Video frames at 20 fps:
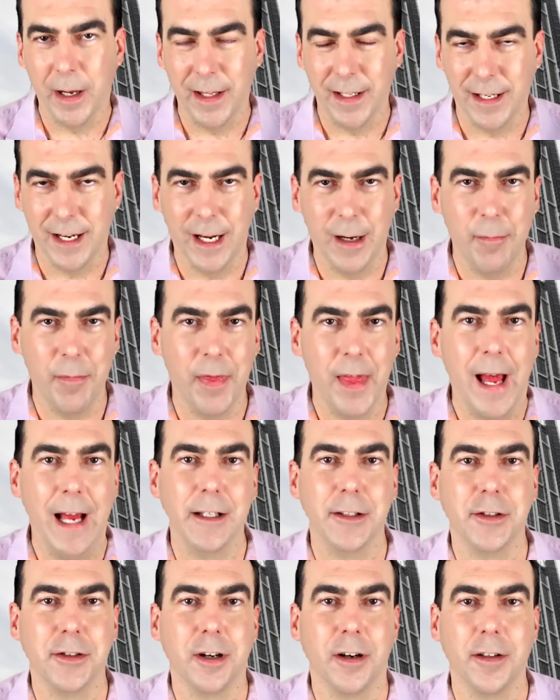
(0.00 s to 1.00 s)
the time
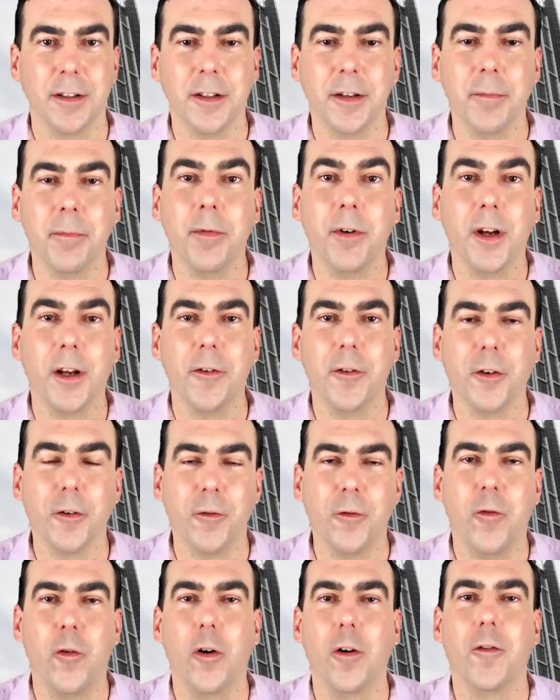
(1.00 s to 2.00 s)
that starts to get to
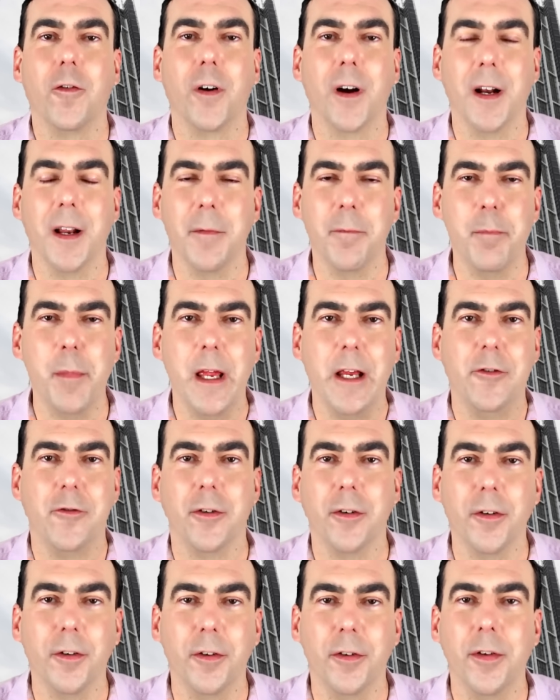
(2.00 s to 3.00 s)
forefront of
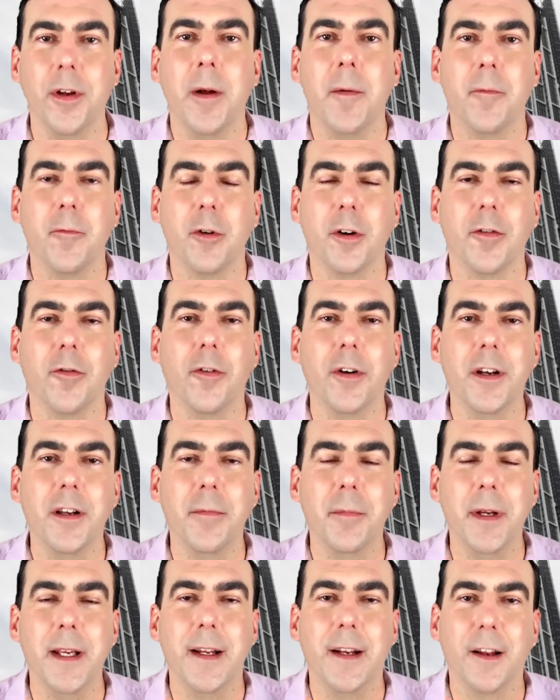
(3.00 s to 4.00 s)
major news, we're going to
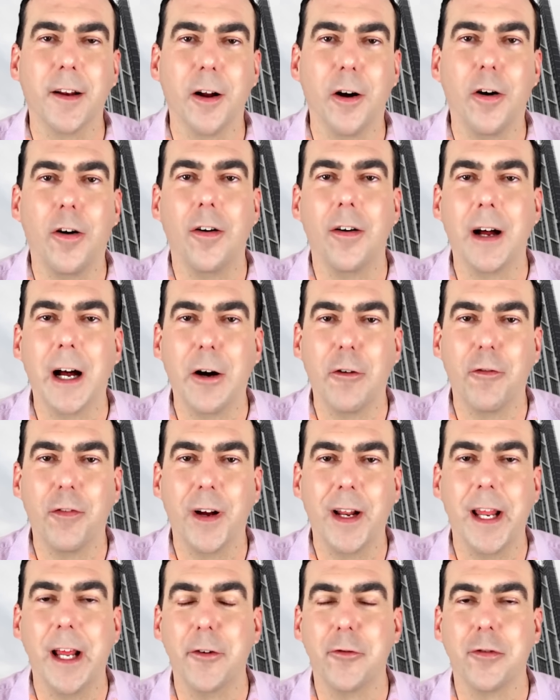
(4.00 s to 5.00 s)
be in an all-out
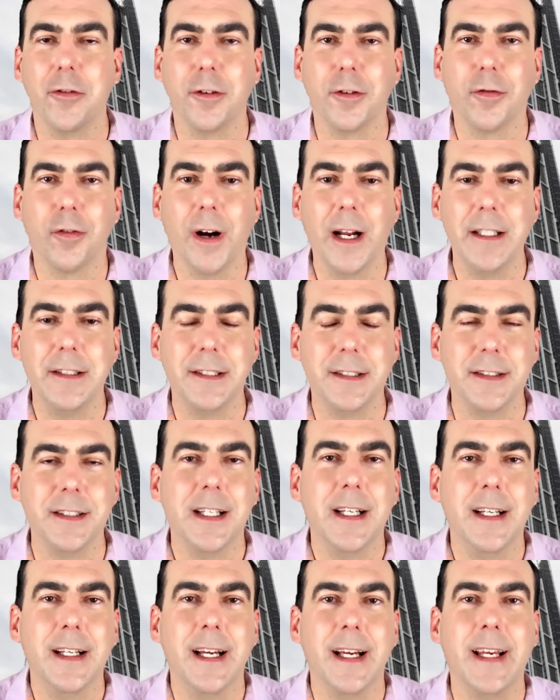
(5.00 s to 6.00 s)
financial crisis.
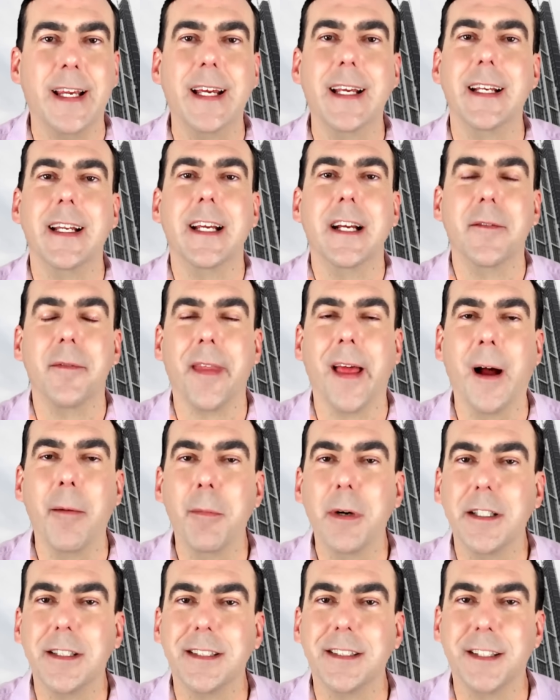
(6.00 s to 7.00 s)
Again, not
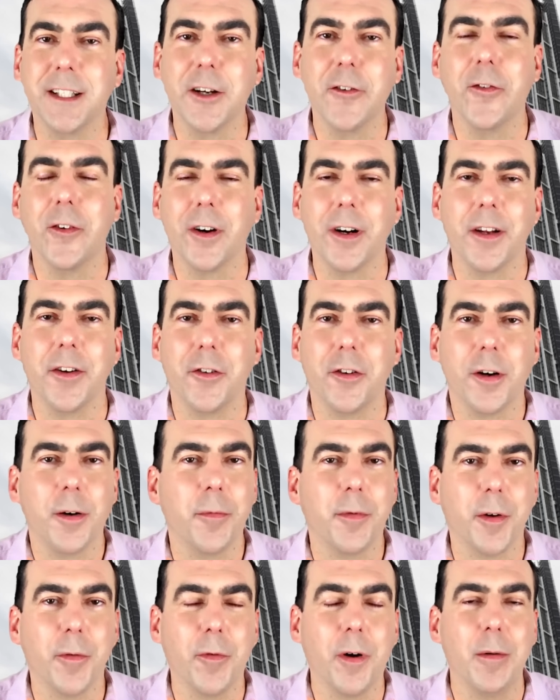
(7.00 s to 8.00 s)
much different in
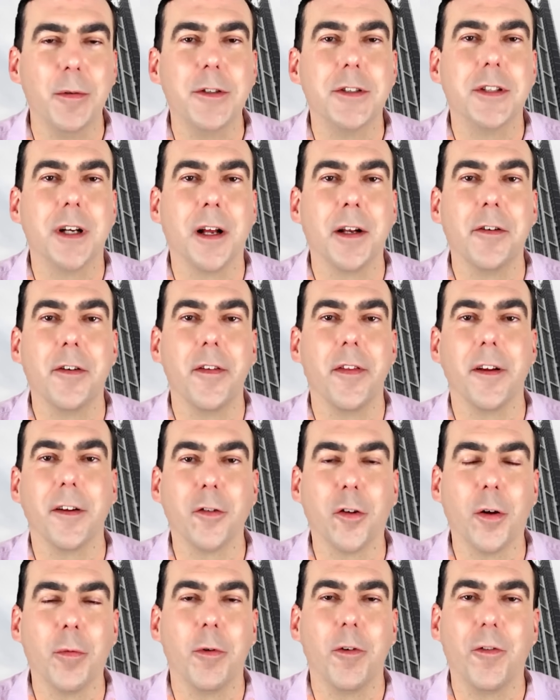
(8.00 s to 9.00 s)
terms of what we saw during the
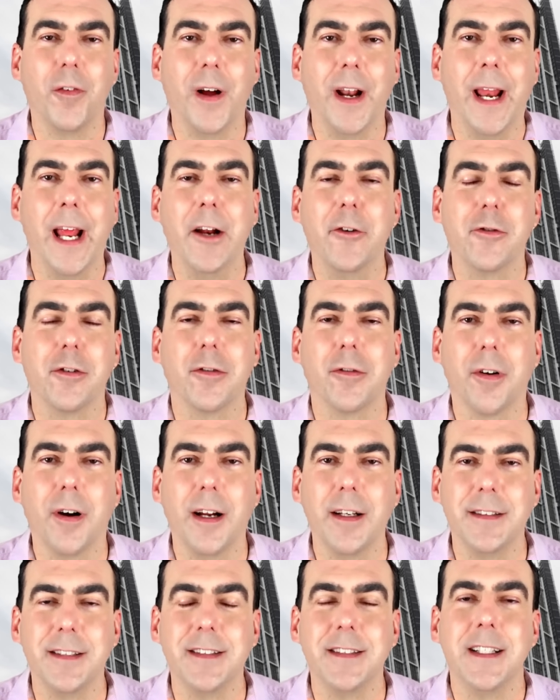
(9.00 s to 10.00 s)
global financial
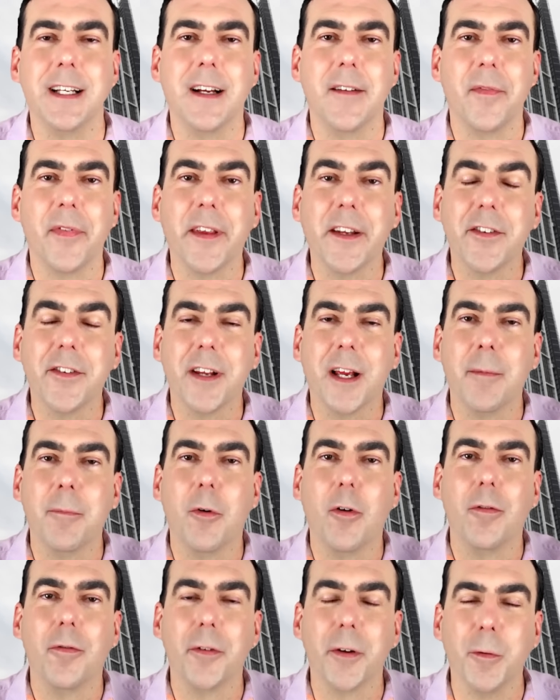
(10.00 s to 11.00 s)
crisis. This time
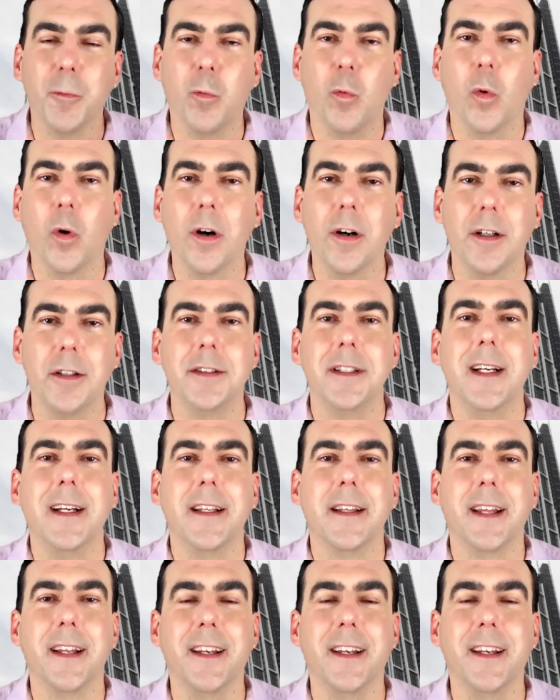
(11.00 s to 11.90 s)
only worse. The